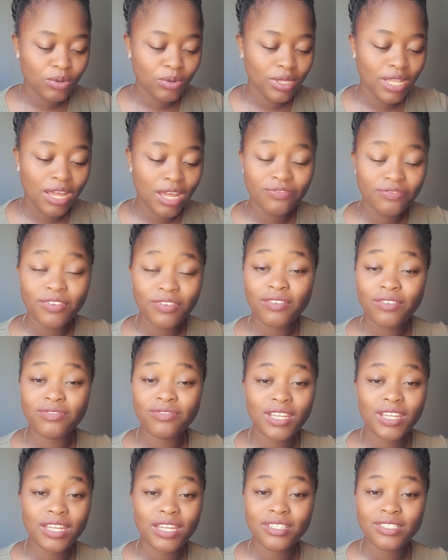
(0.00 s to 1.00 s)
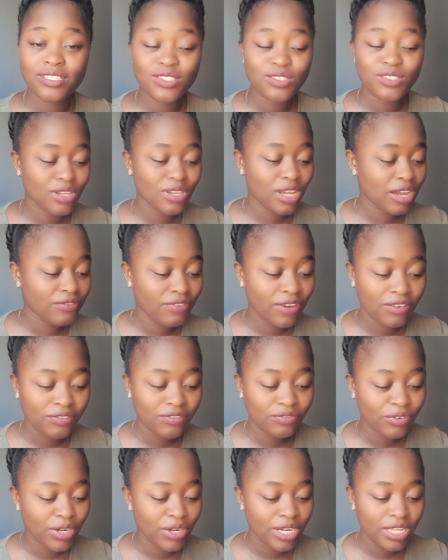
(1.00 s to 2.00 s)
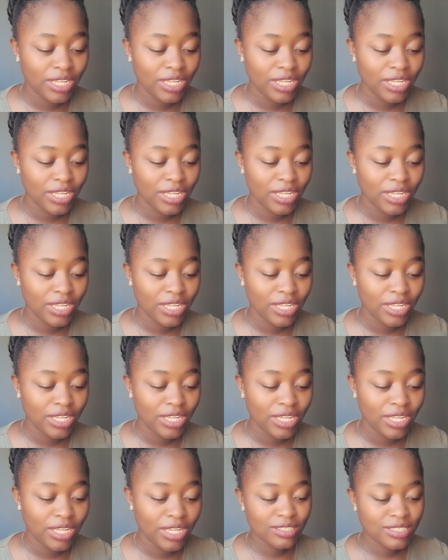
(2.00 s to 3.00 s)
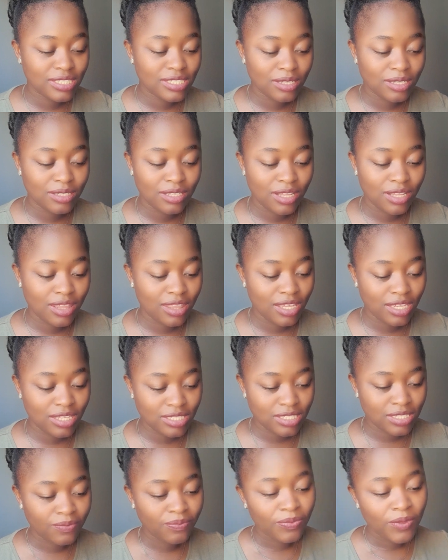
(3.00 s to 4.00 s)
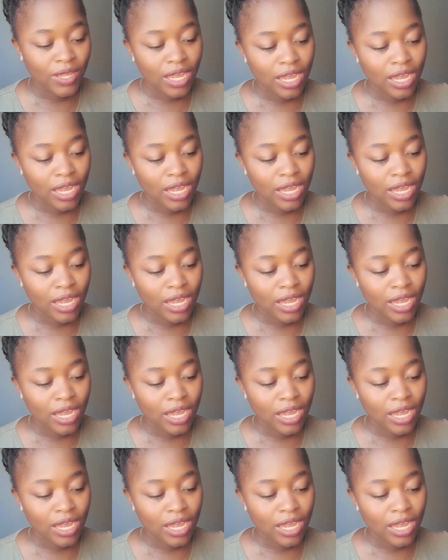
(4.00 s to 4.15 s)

Well, I've really circled certain things.